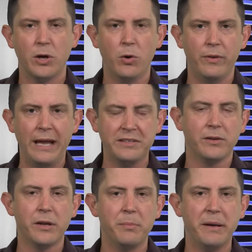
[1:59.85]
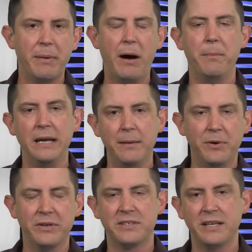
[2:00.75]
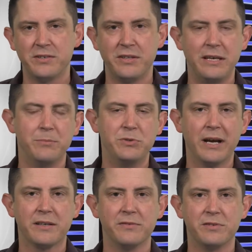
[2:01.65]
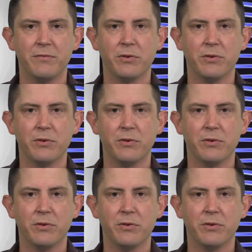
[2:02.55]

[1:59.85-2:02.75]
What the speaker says: So that's a little bit about me, but let's get to the objectives